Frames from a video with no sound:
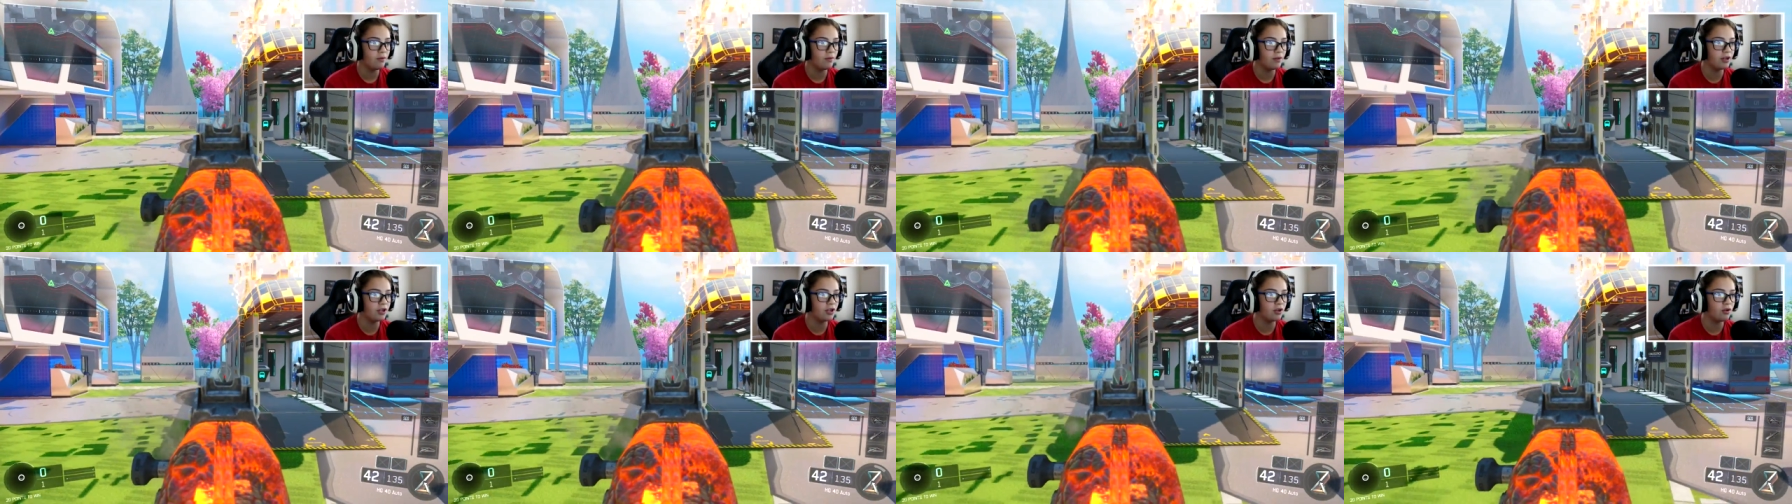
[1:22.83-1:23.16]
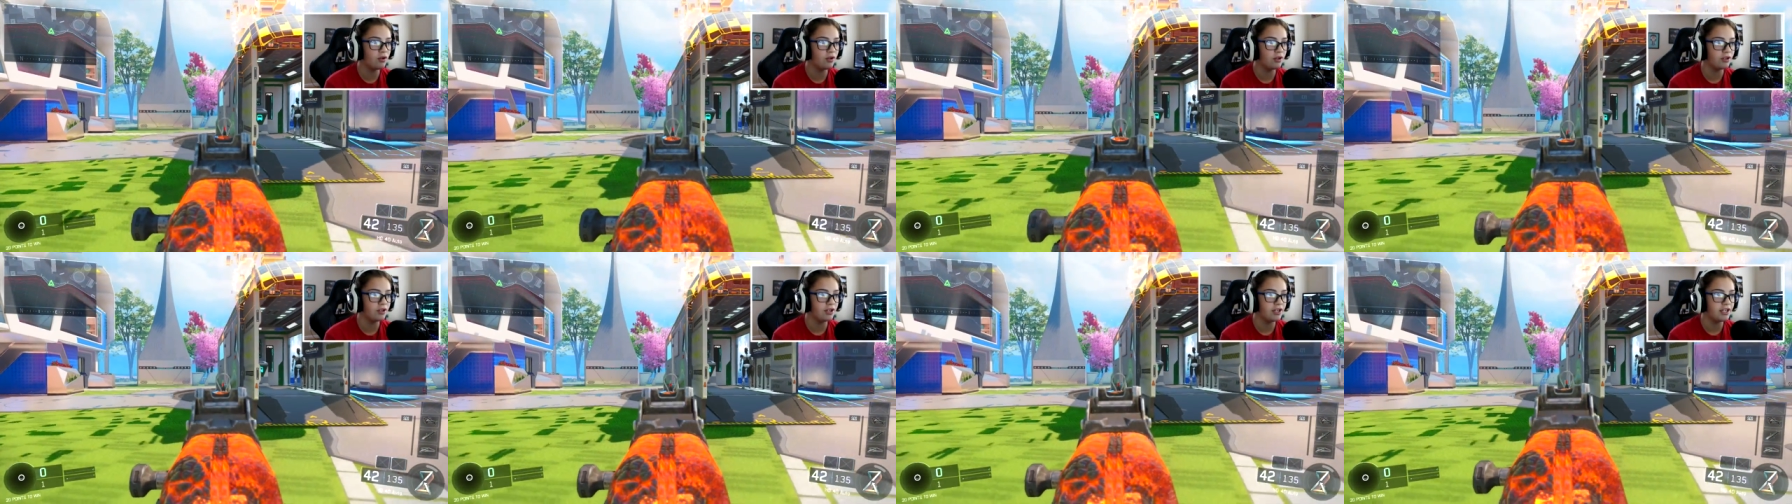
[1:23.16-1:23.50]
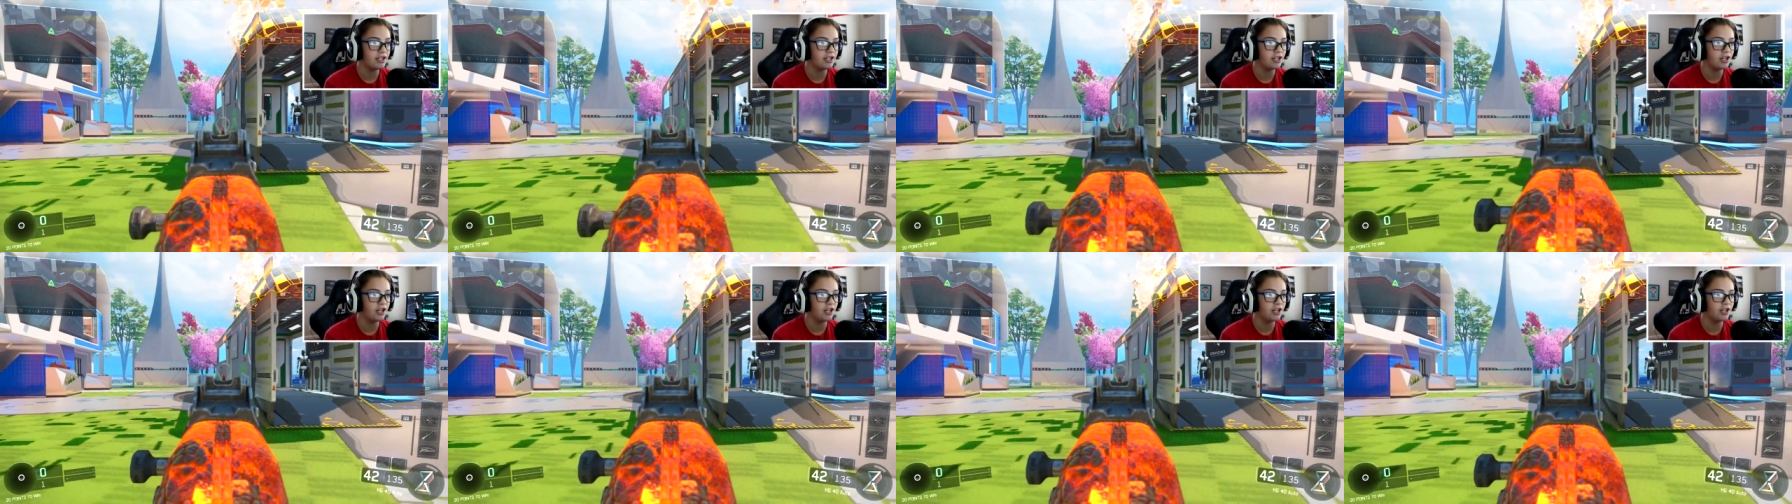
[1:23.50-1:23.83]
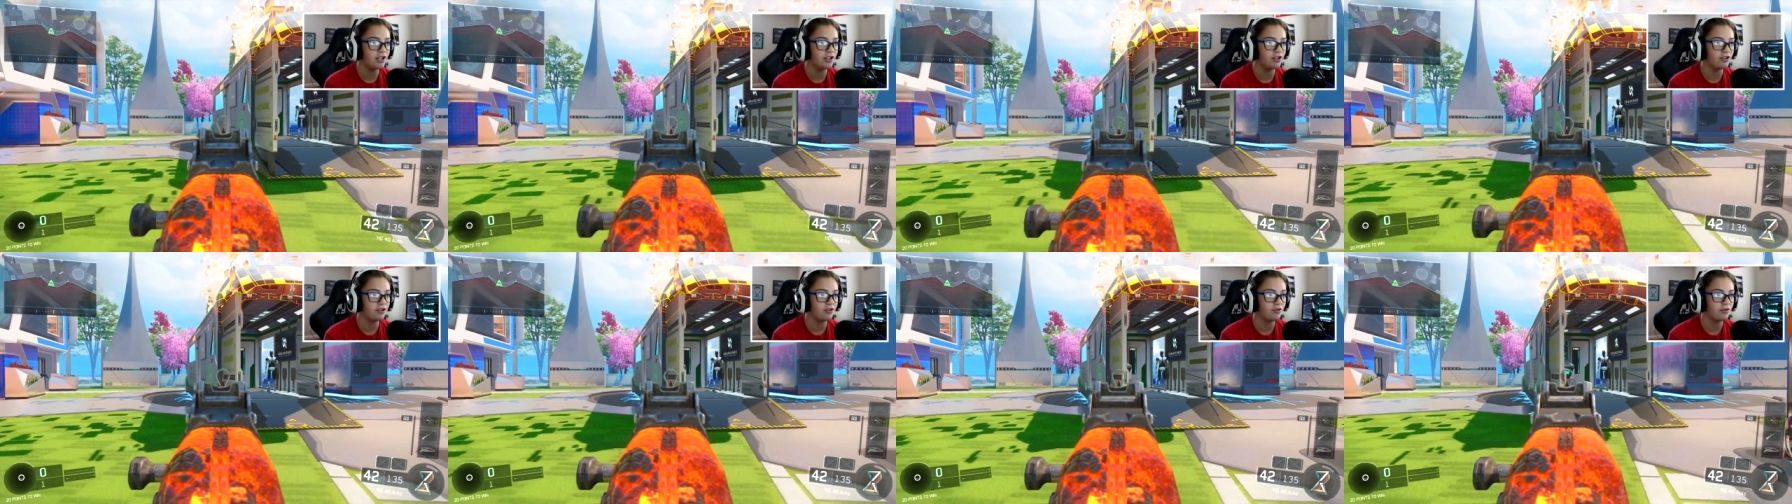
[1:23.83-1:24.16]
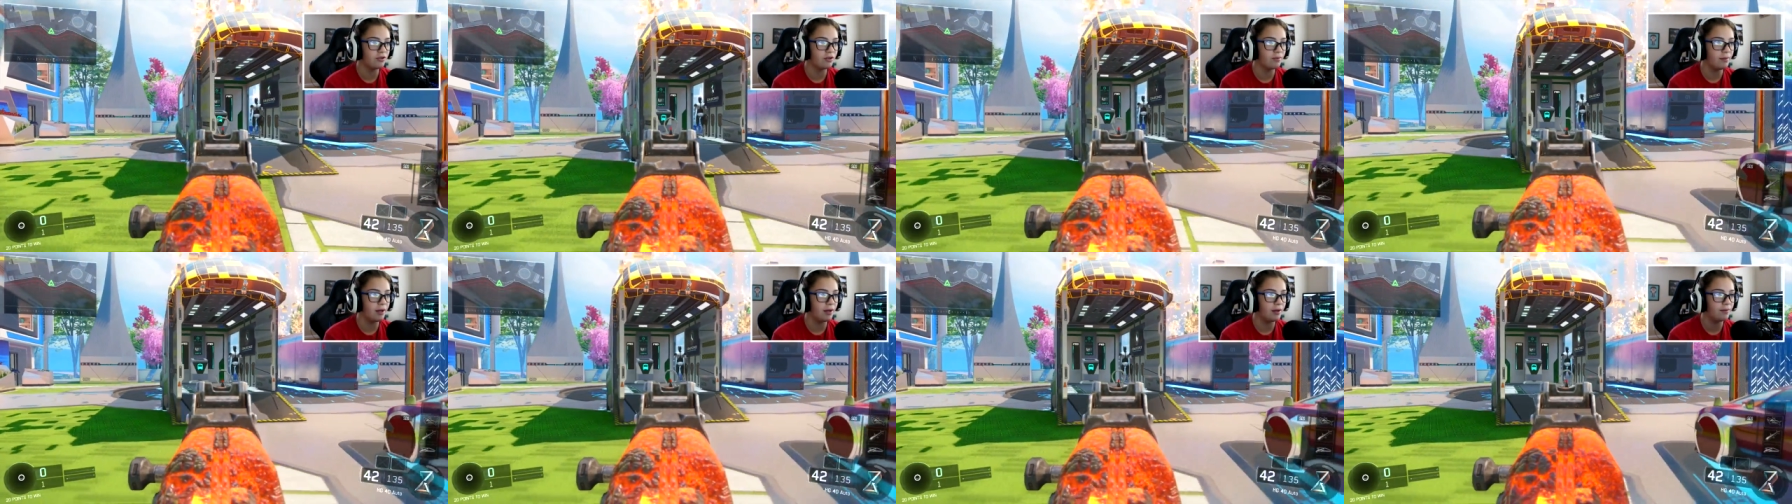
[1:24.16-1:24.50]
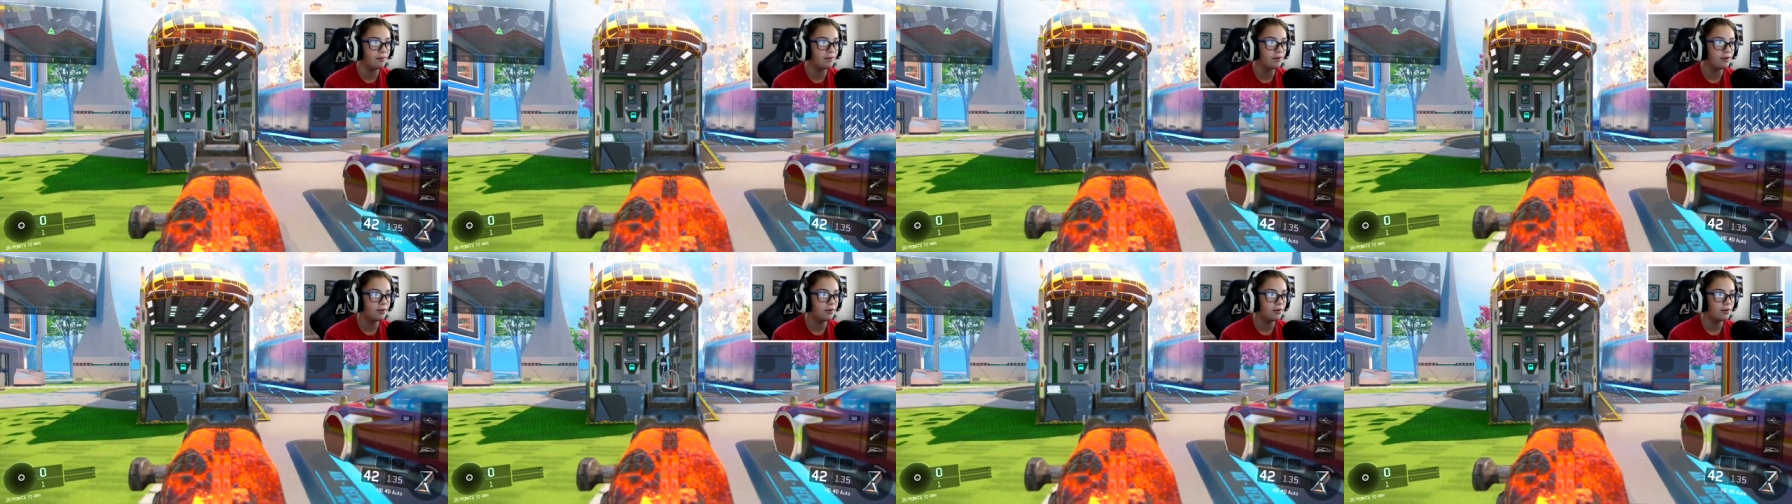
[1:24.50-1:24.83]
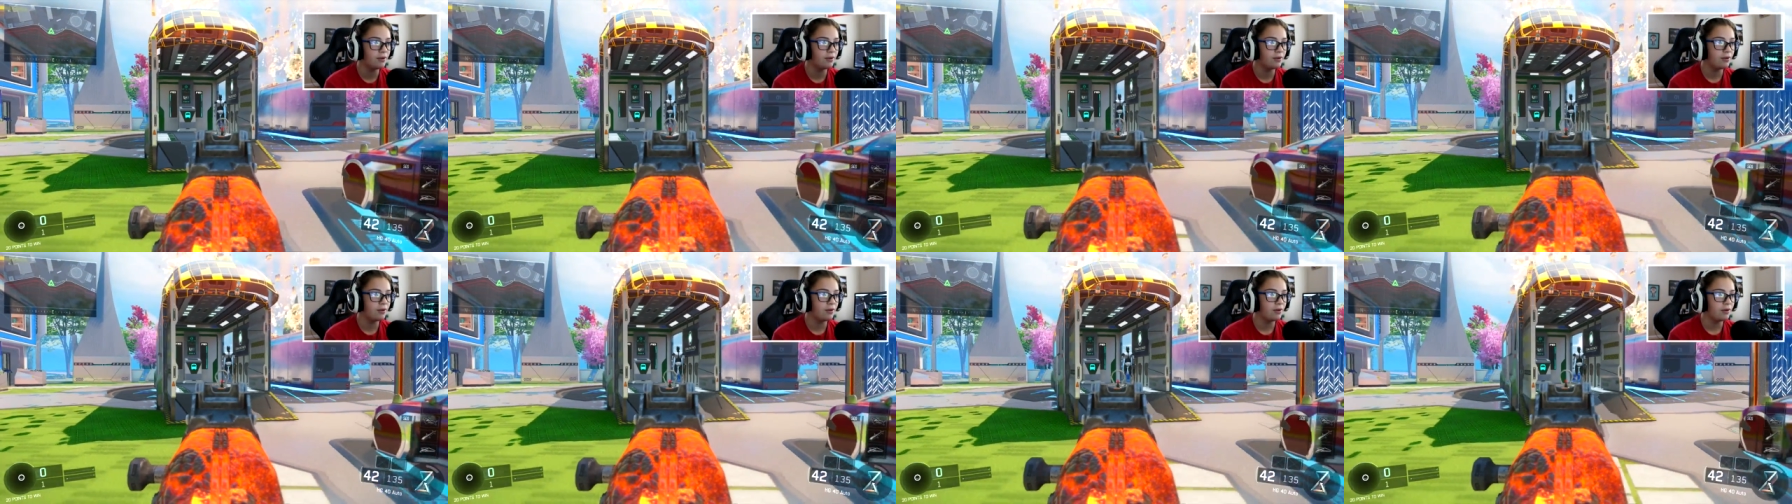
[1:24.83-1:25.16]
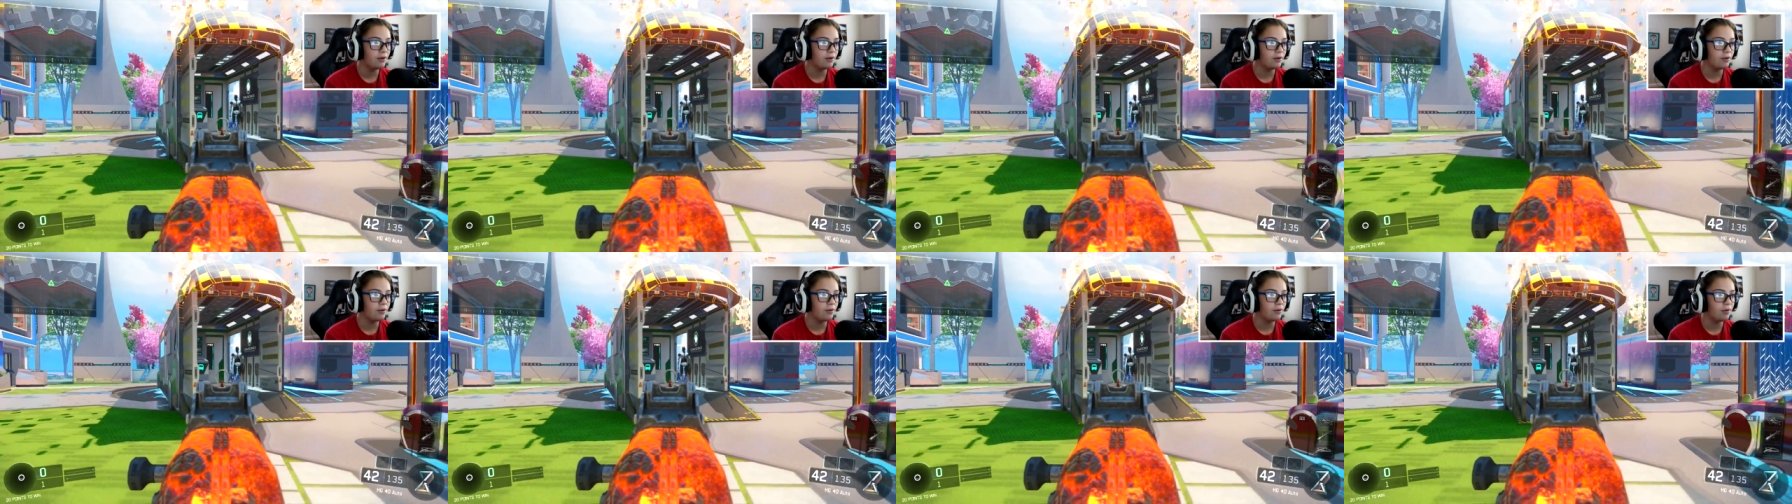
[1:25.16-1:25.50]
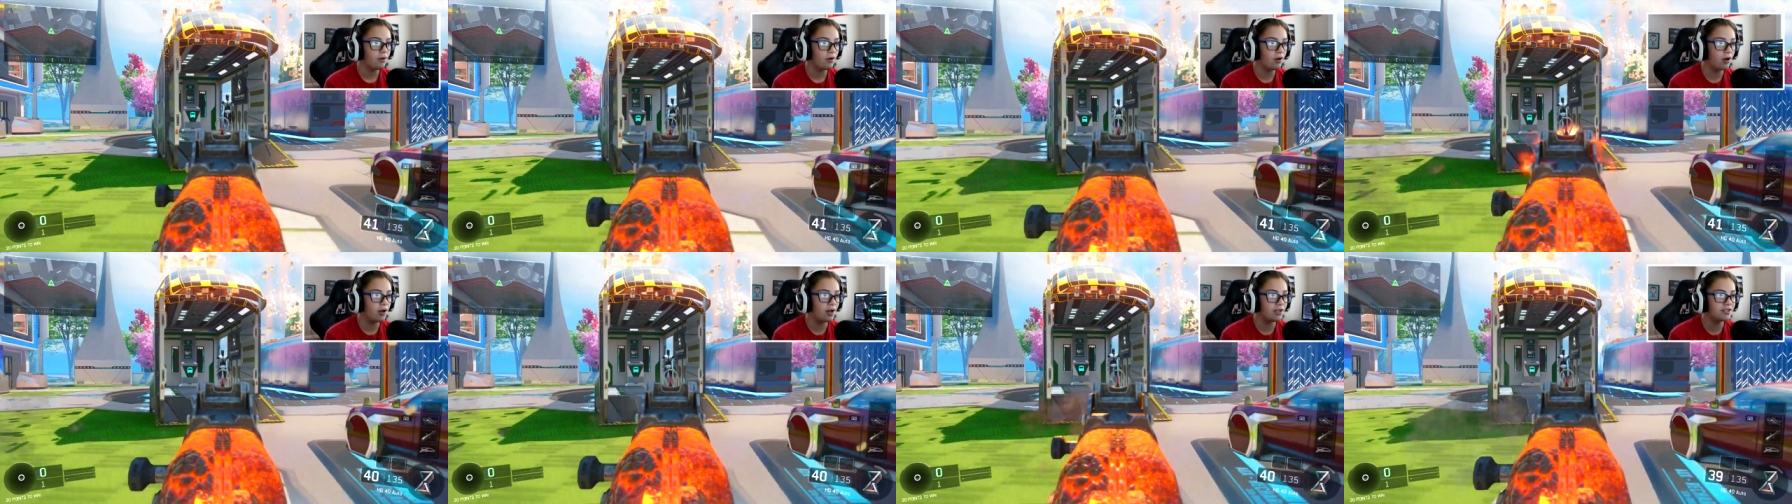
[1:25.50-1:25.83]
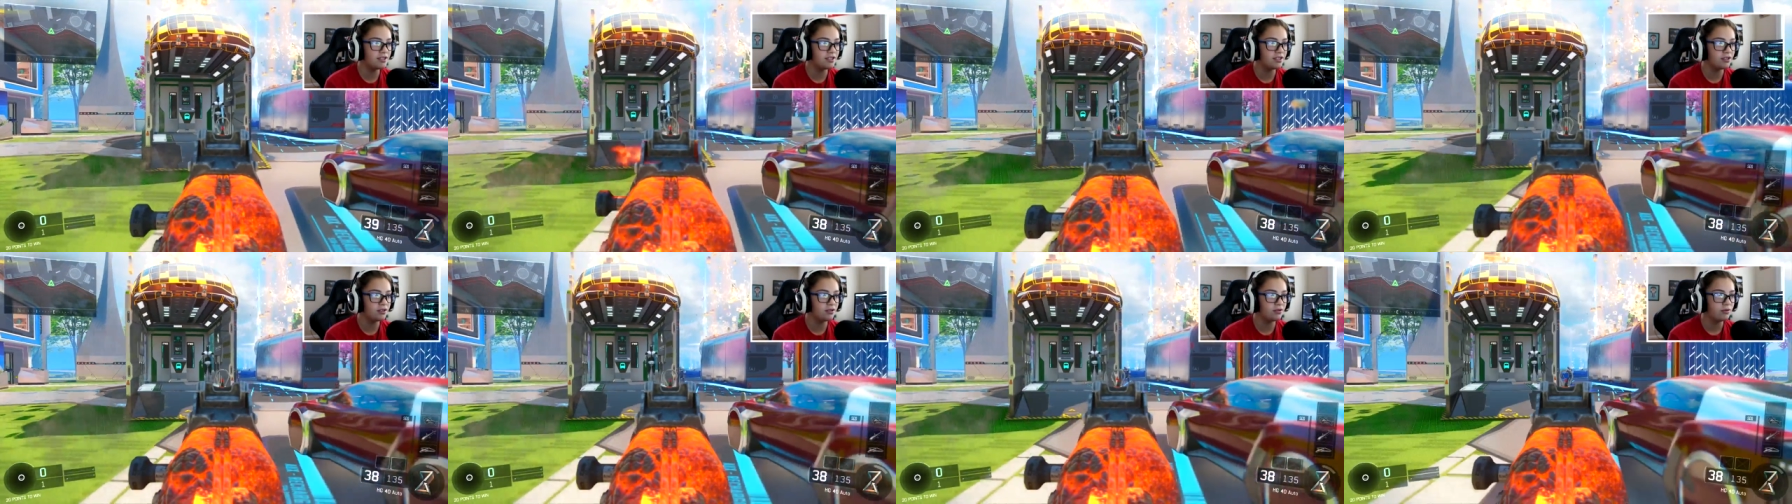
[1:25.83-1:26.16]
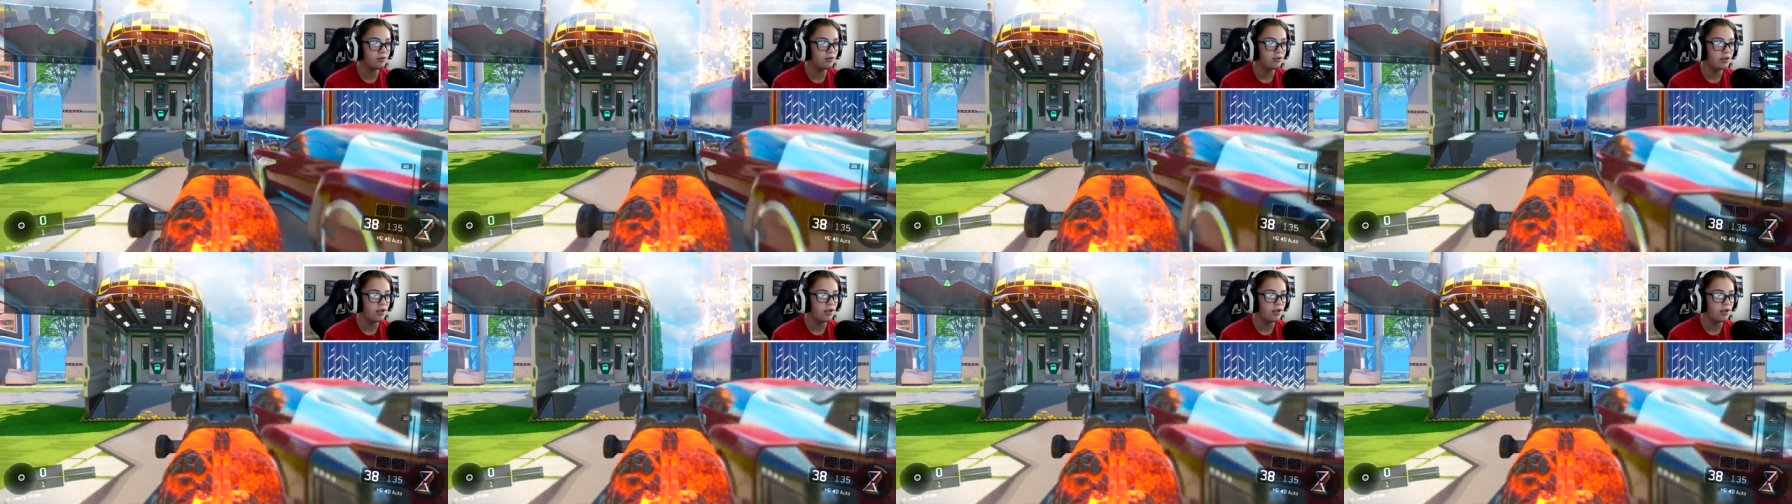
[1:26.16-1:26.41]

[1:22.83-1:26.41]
Where you going? Uh, hear you? Come on. Oh, I see you.